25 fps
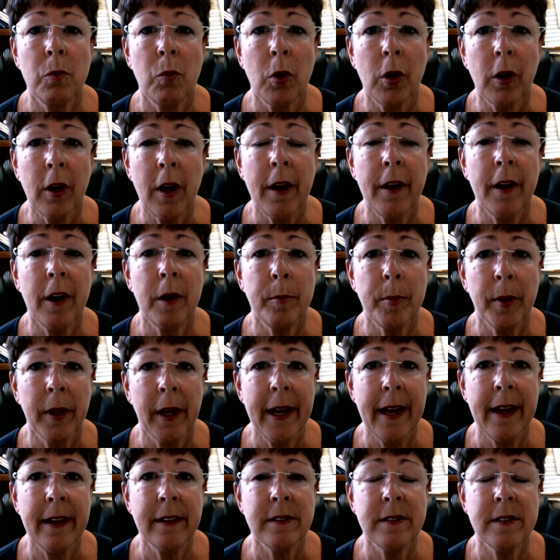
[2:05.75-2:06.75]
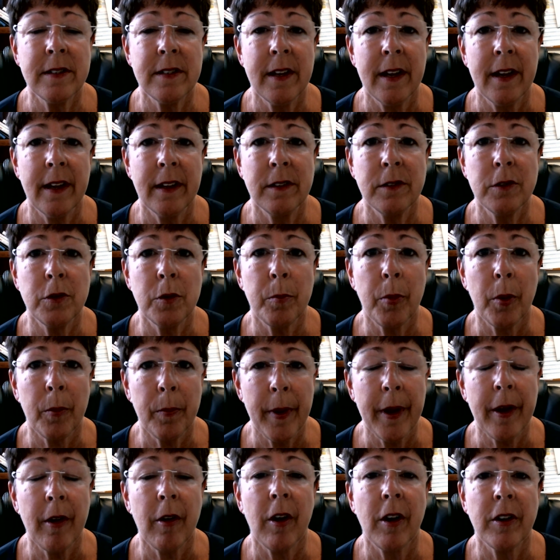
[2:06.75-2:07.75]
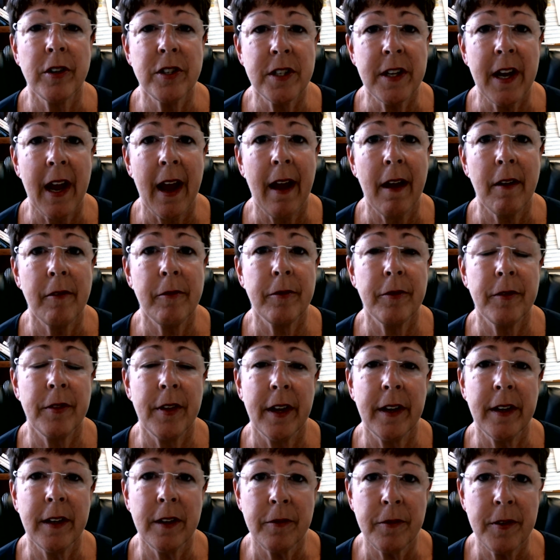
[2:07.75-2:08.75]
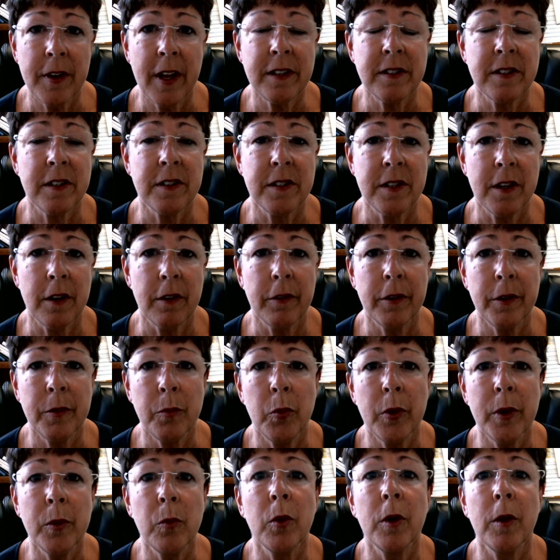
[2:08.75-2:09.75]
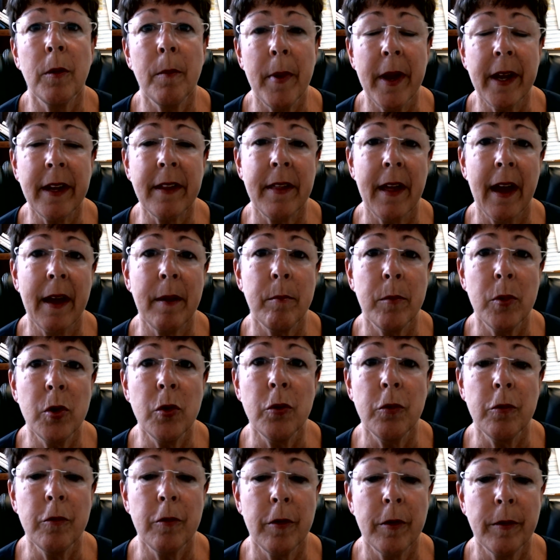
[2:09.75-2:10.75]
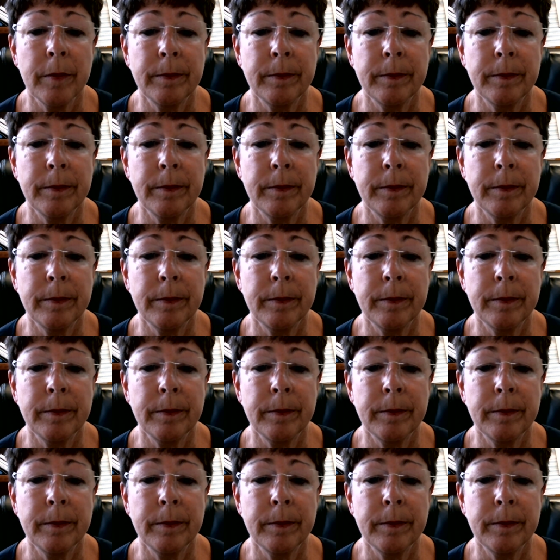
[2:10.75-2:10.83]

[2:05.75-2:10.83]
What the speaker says: work on our plans and to prepare our staff that if necessary, we will make that move.